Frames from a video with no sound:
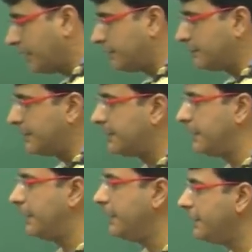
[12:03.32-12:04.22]
is
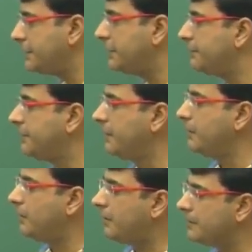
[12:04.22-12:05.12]
basically
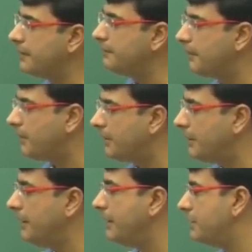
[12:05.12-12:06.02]
shifting of sigma
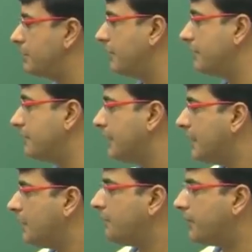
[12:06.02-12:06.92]
bonded electrons
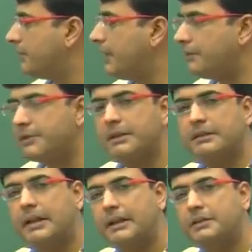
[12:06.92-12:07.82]
from left hand
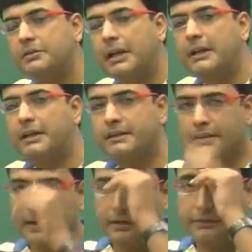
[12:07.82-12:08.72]
side to right hand
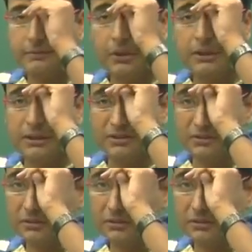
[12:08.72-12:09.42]
side of the molecule